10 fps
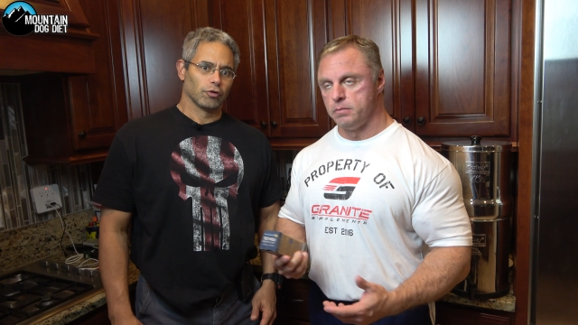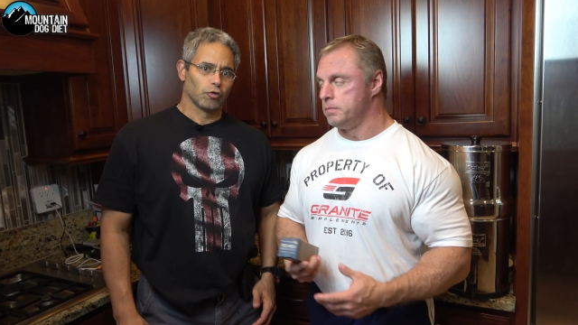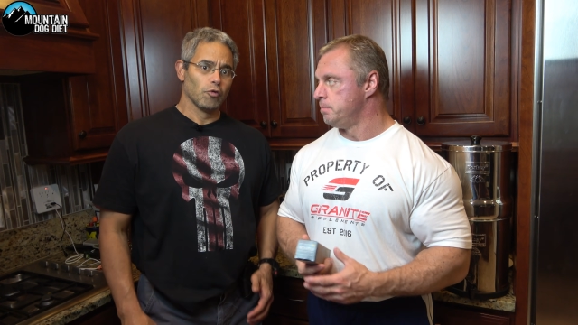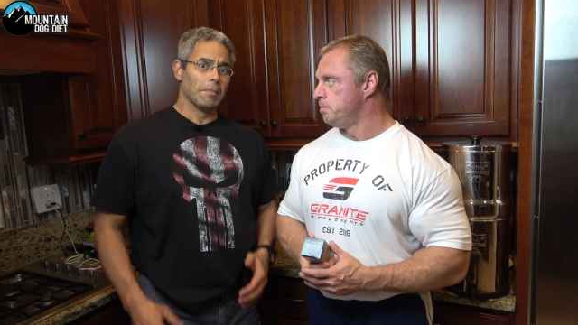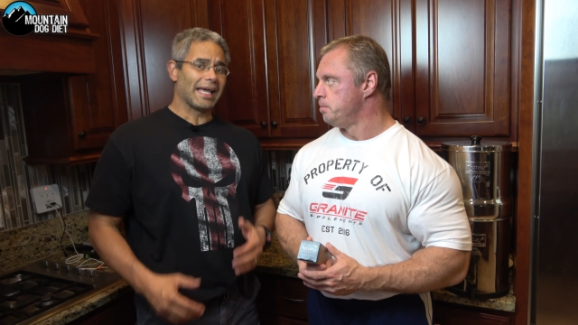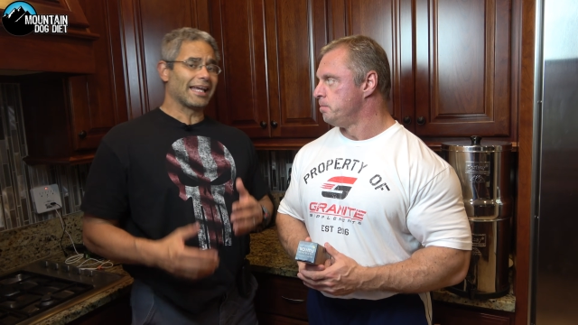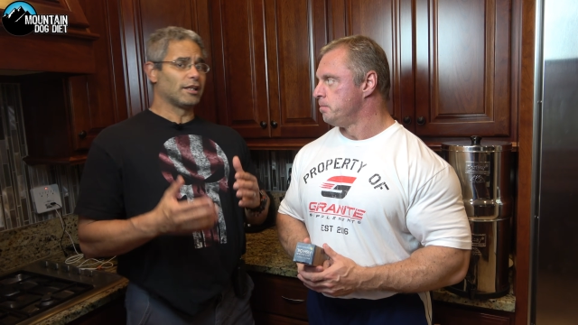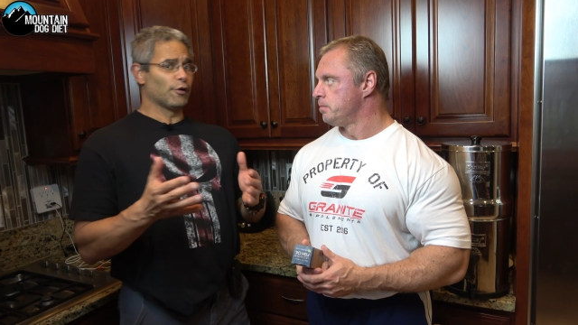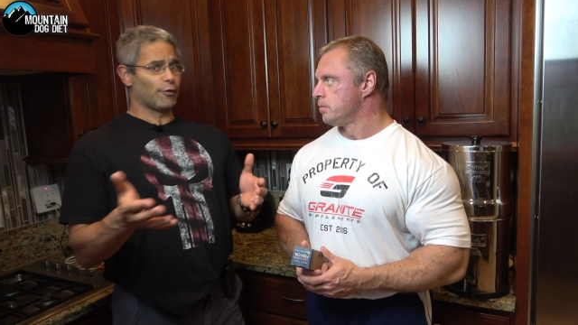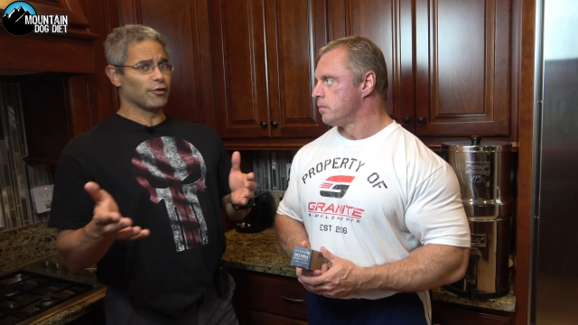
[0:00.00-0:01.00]
Speaker 1: To make a
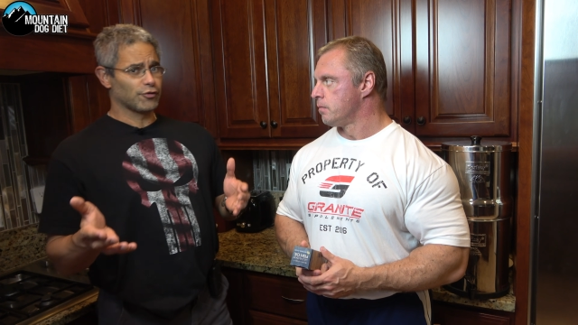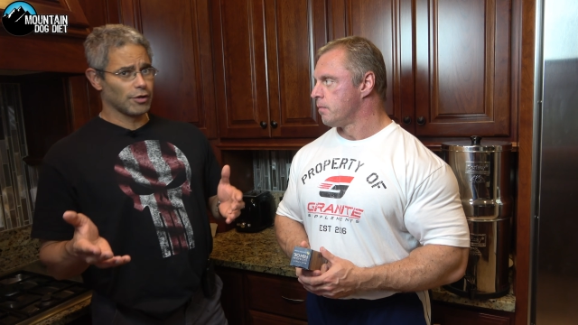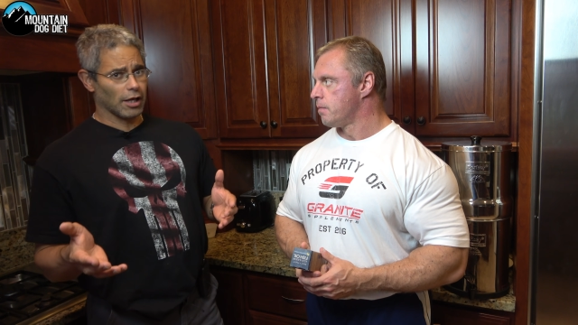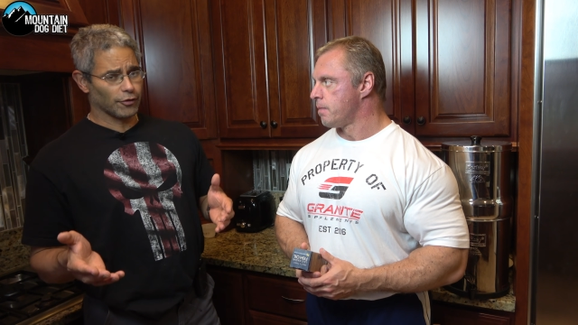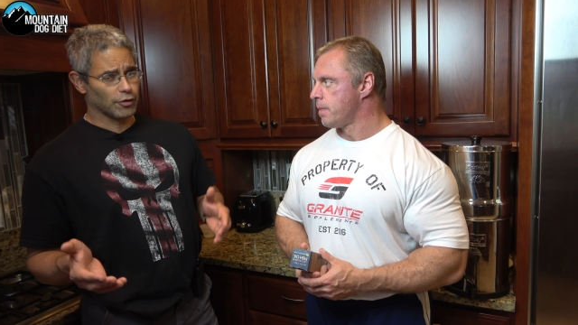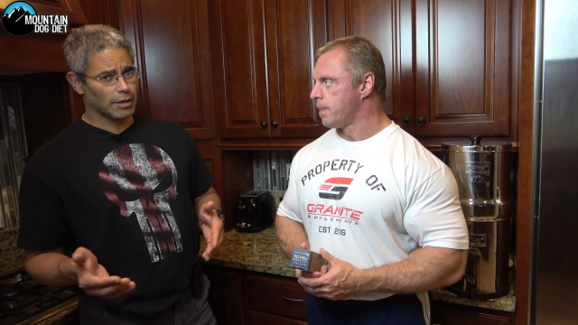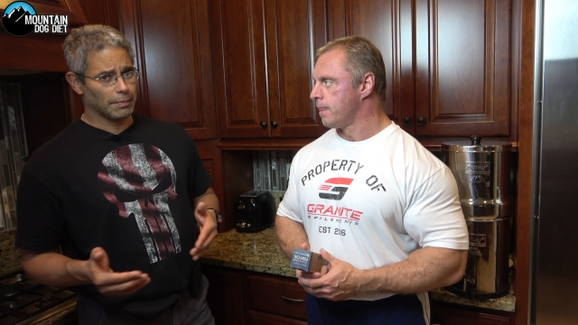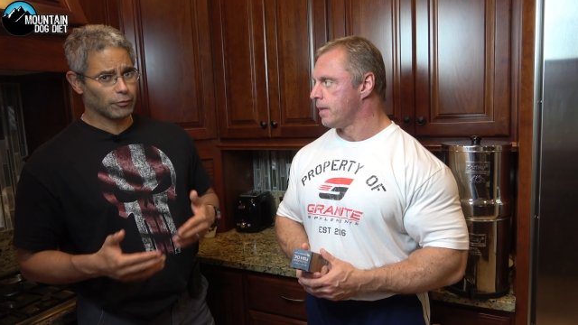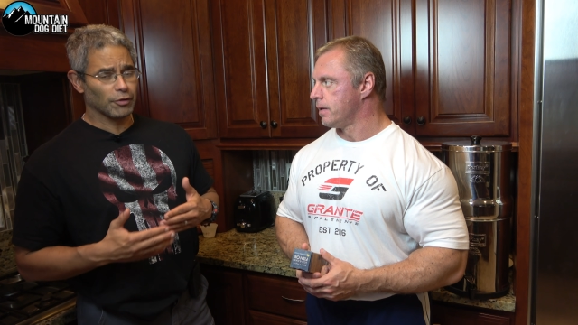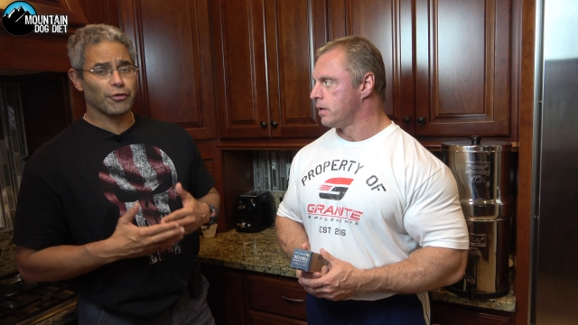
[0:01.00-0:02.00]
difference in your health, you need
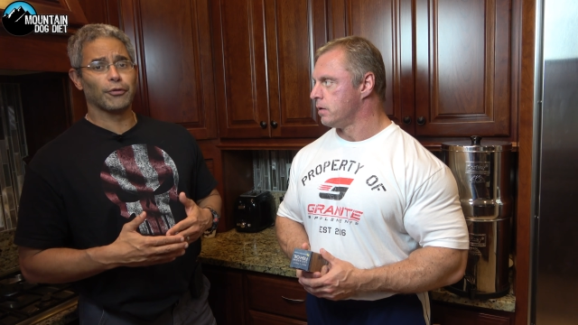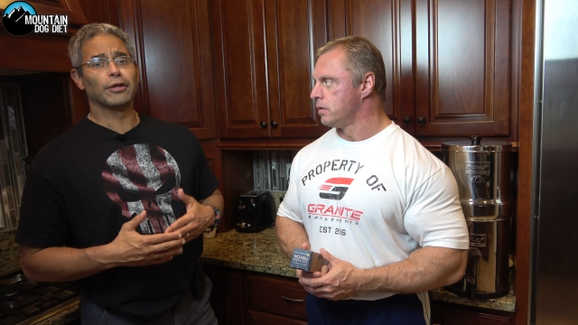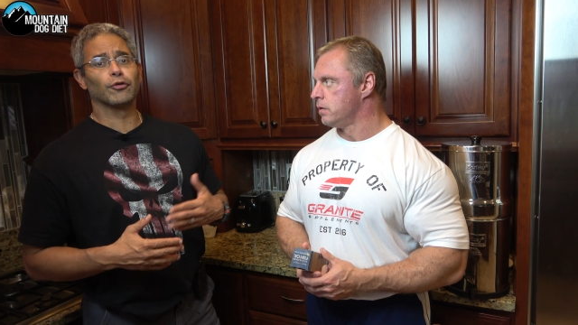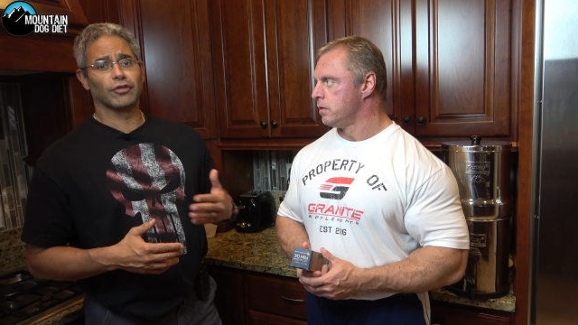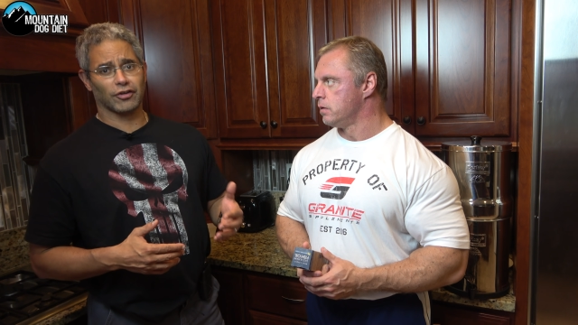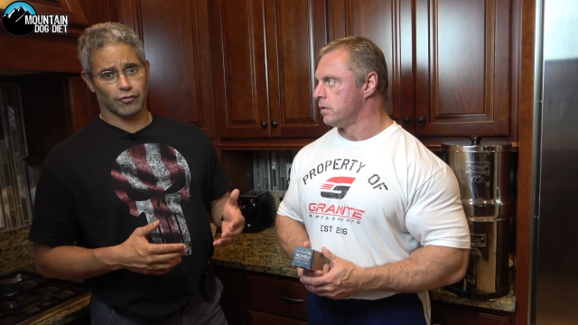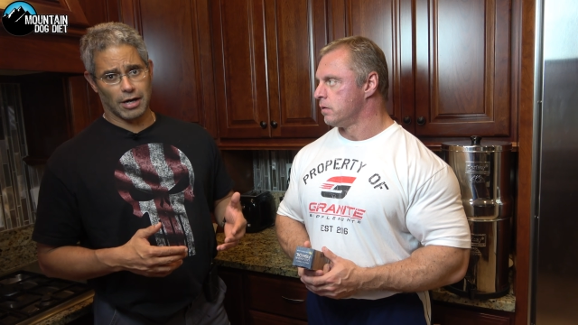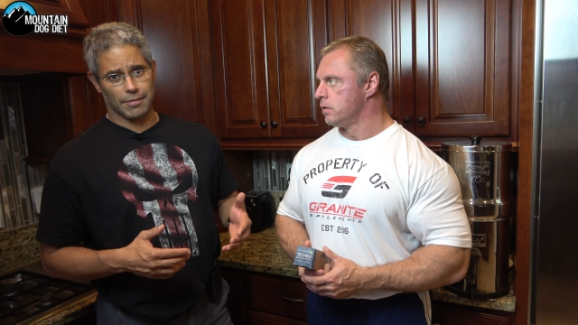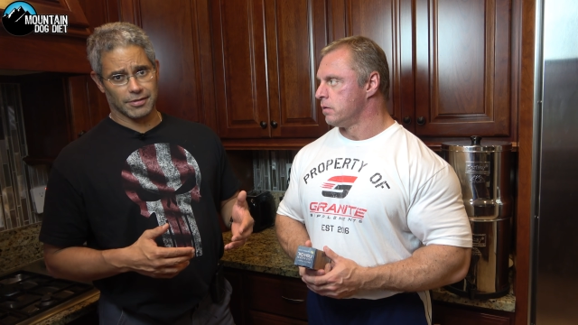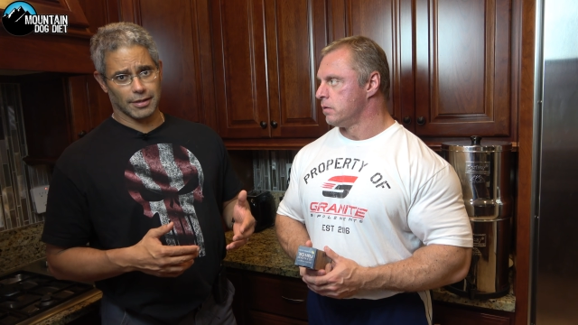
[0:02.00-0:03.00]
between three to six
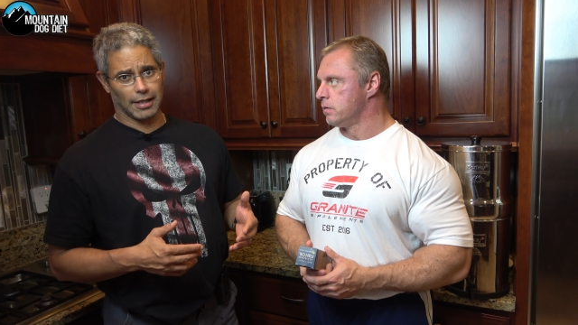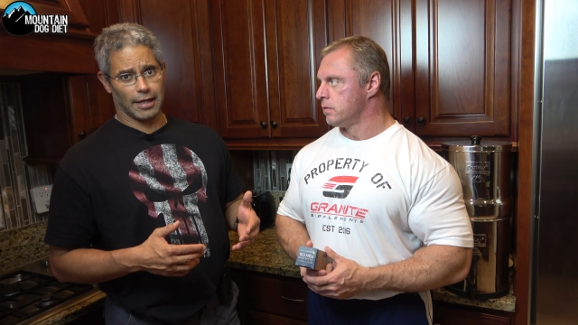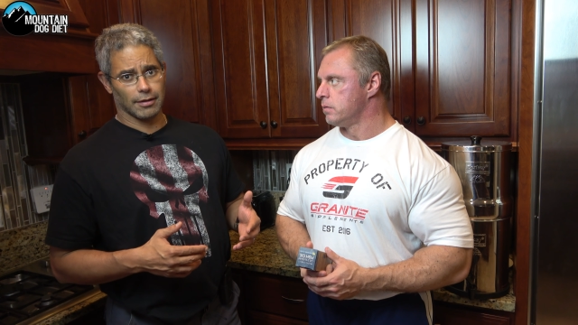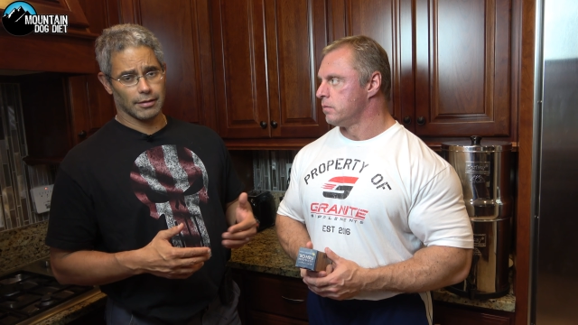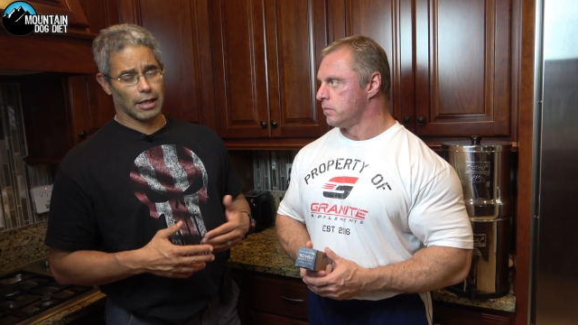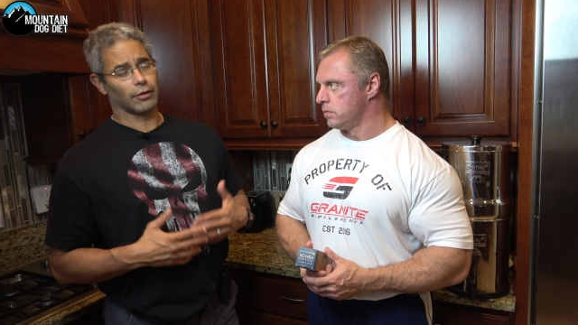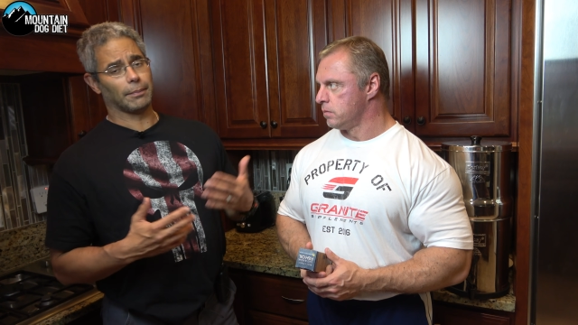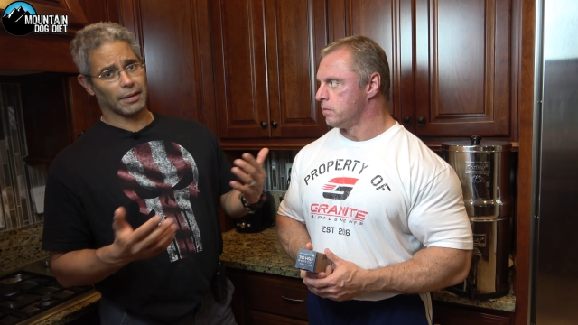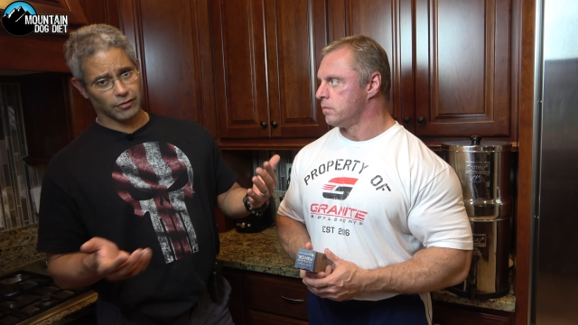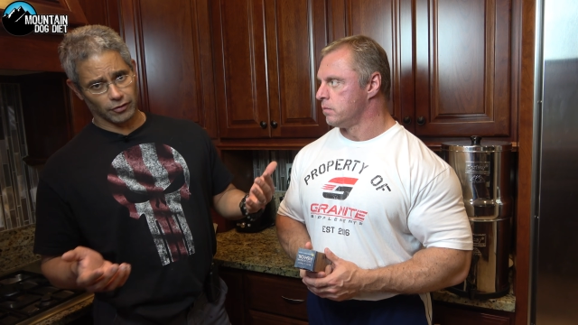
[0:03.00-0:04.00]
grams a day. Now,
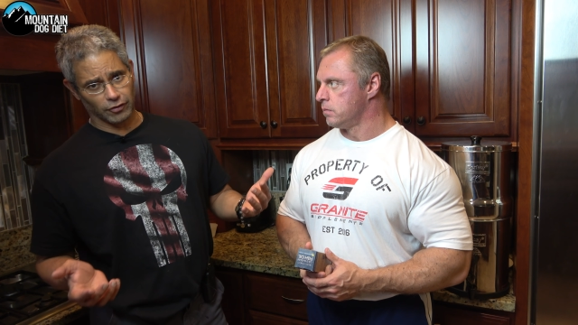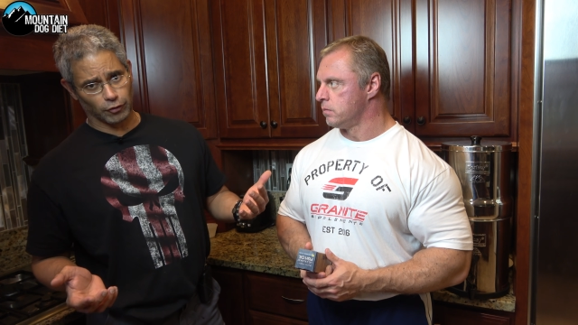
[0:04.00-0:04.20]
depends on the